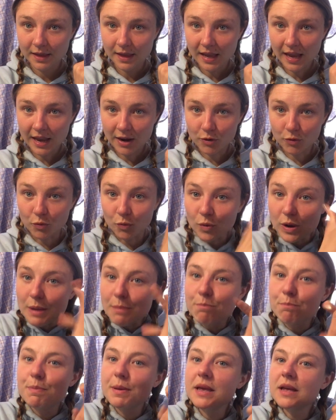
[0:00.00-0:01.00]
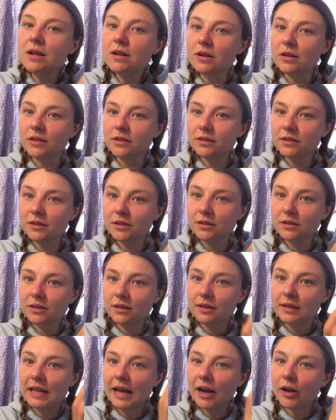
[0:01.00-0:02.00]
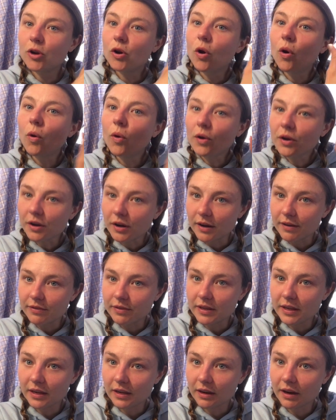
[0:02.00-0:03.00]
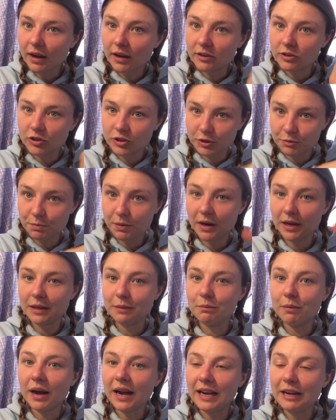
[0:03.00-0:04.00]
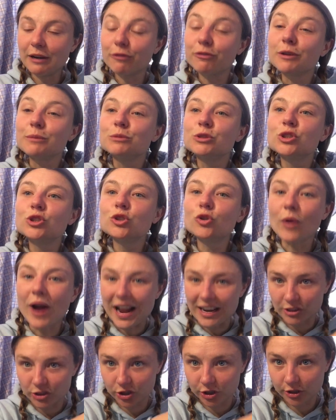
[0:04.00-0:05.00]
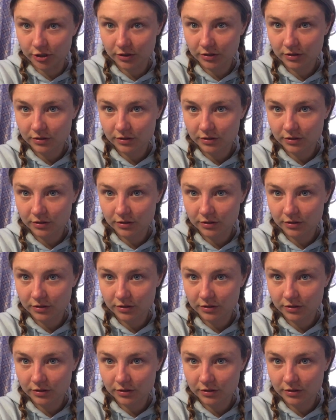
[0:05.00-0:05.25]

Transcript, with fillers: and rebuilds that corner of the unconscious body mind from scratch.